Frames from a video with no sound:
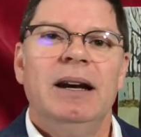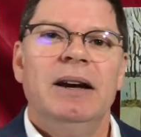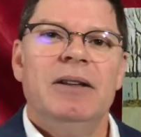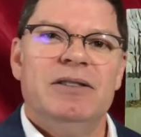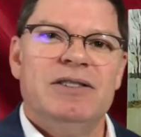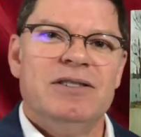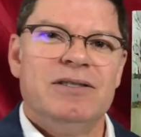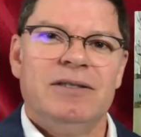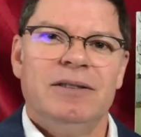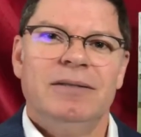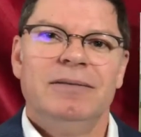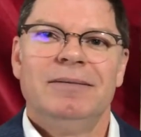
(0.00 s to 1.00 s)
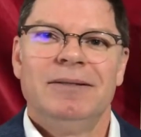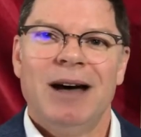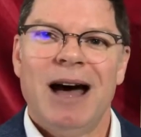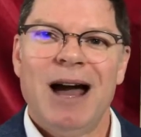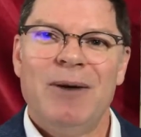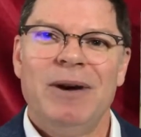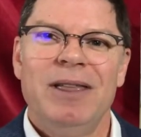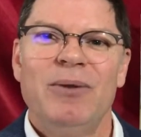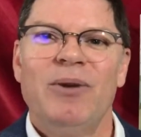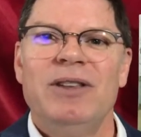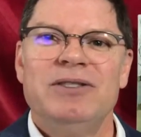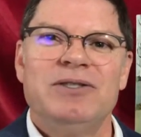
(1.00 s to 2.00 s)
Uh, this is the, the highway
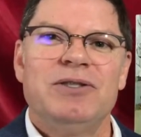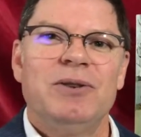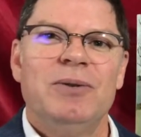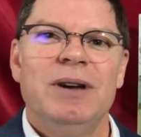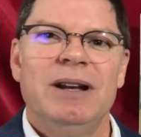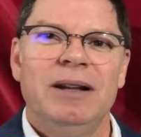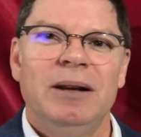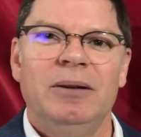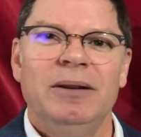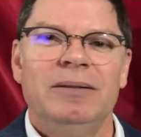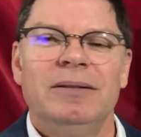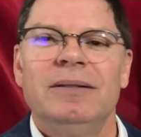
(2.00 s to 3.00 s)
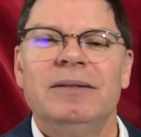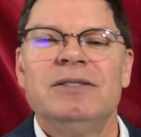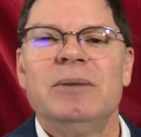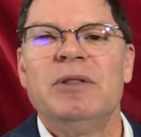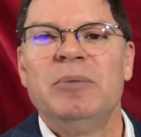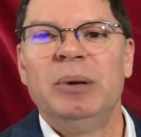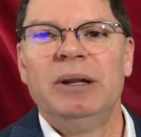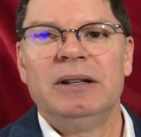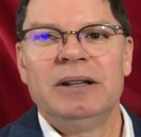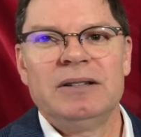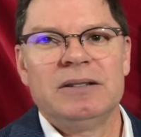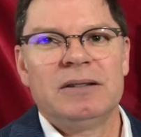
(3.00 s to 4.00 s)
that runs through it and uh, some of the
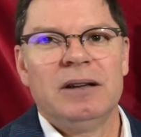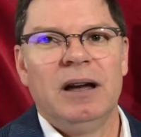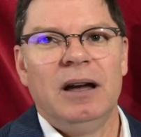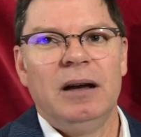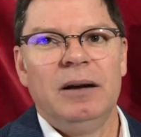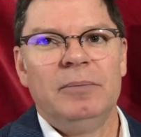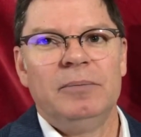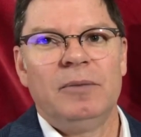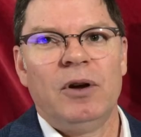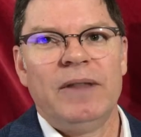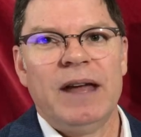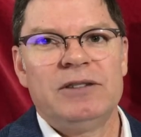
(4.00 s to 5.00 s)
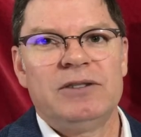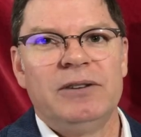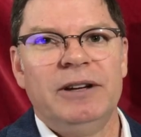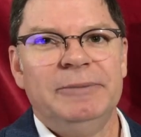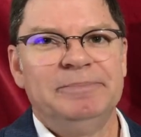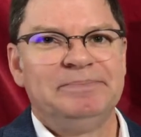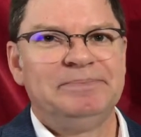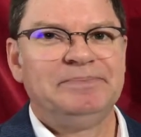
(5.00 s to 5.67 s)
buildings um, on that street.